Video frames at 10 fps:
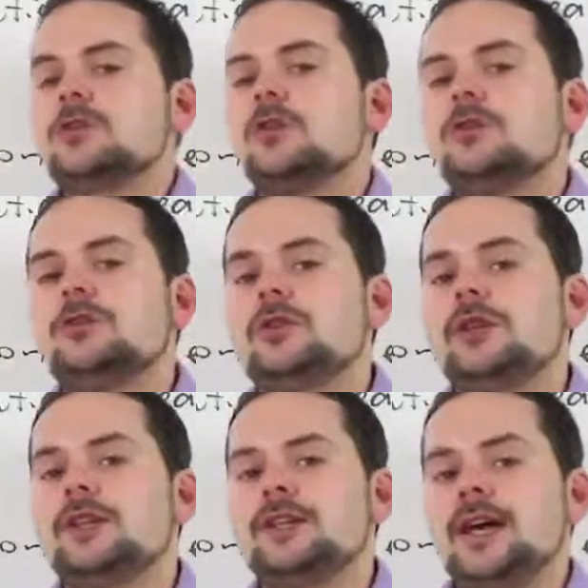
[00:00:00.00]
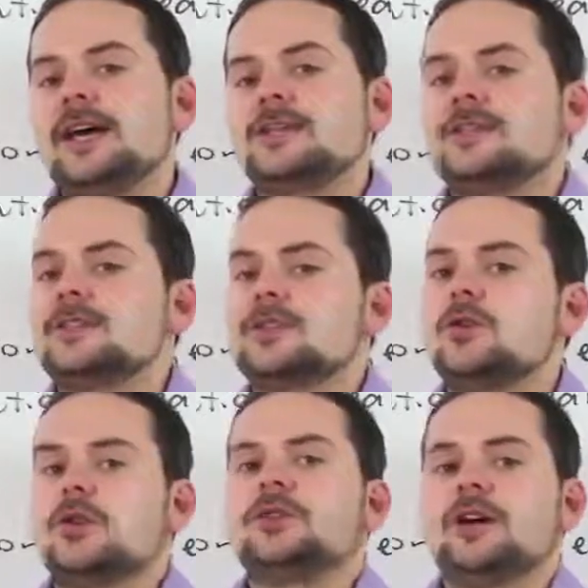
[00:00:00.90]
So during a test,
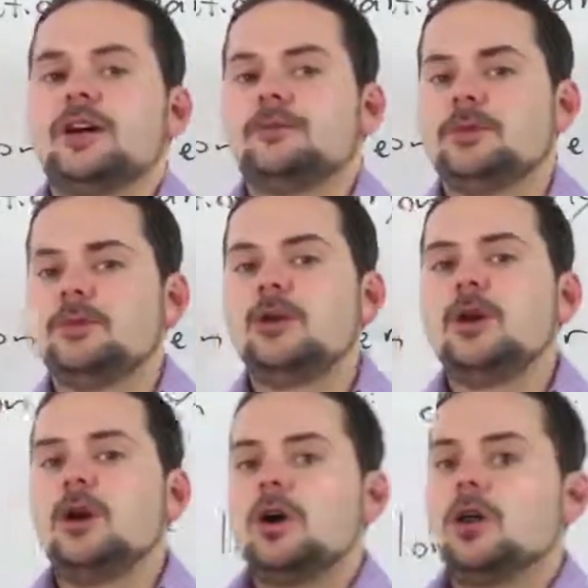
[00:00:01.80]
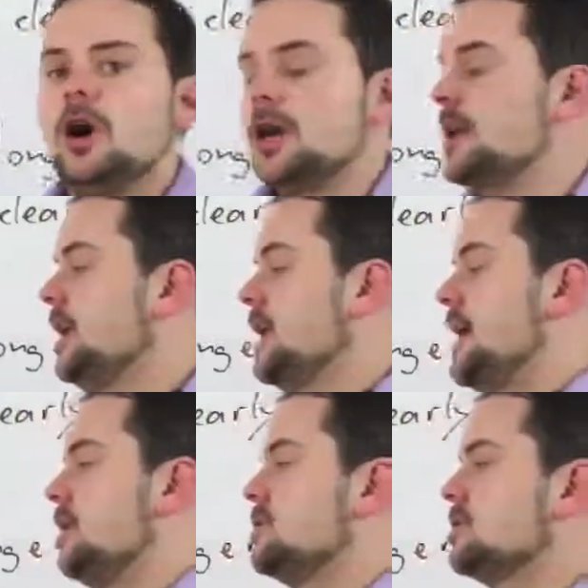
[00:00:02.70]
this is going to help you a lot.
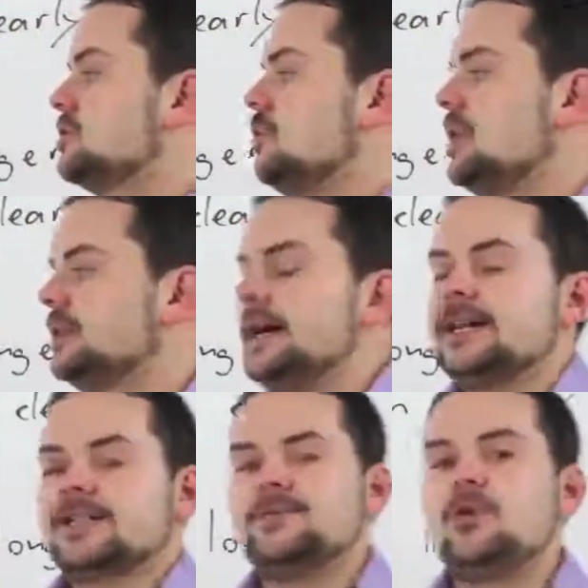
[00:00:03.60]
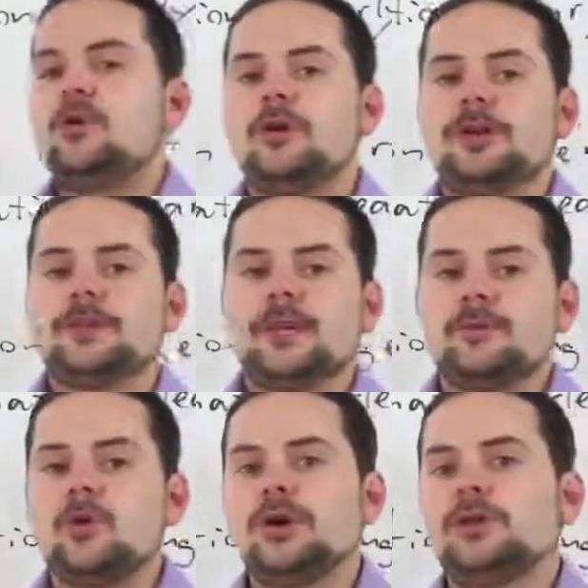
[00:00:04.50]
Now, just one last
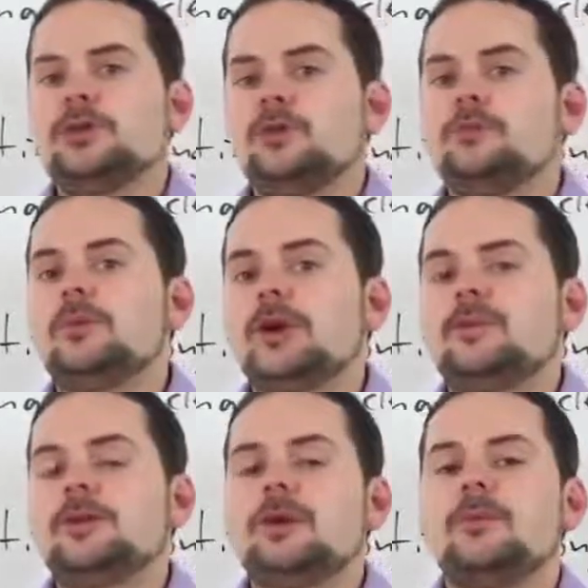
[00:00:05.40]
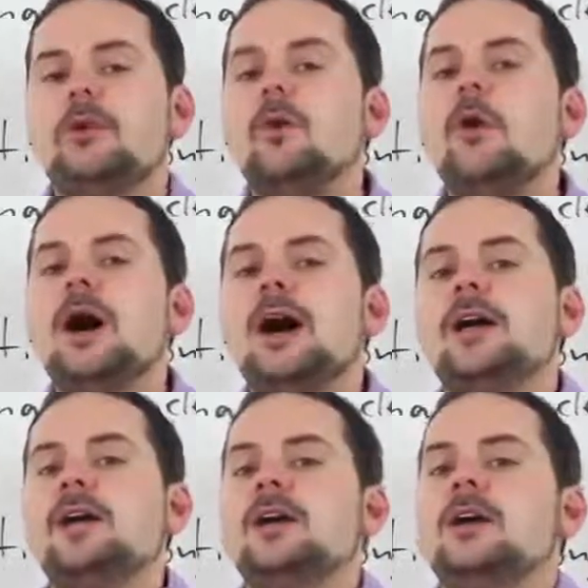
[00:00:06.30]
point that I'm going to put up here about
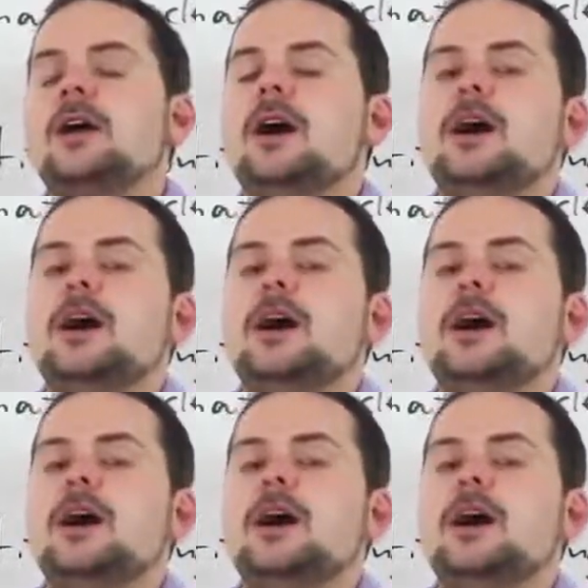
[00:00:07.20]
why